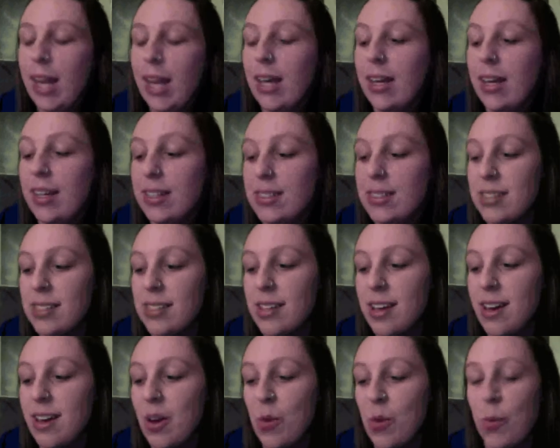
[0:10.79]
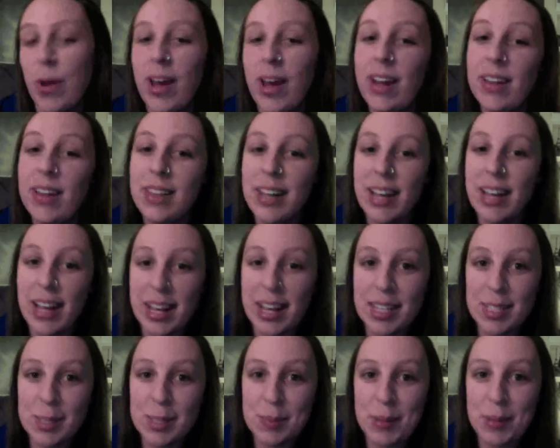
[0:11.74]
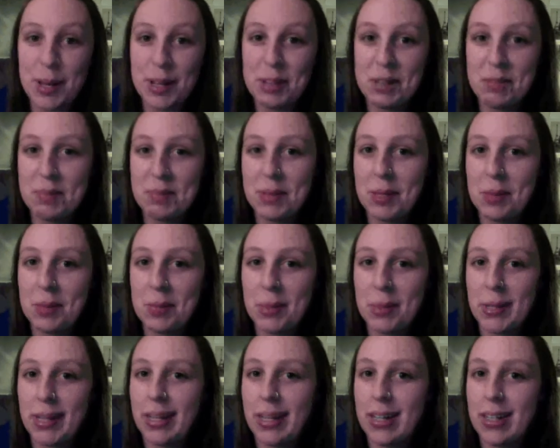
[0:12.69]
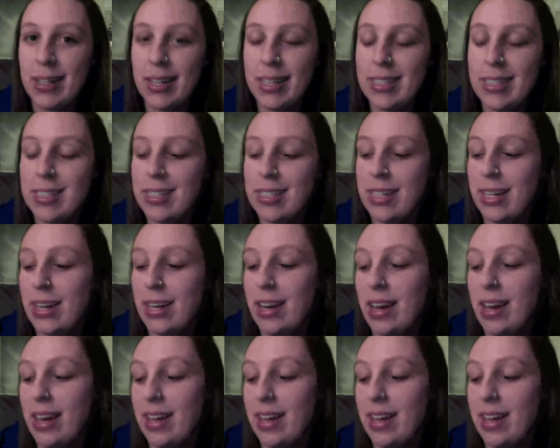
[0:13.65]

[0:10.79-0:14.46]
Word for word: It's right on the cusp of being pre-1990.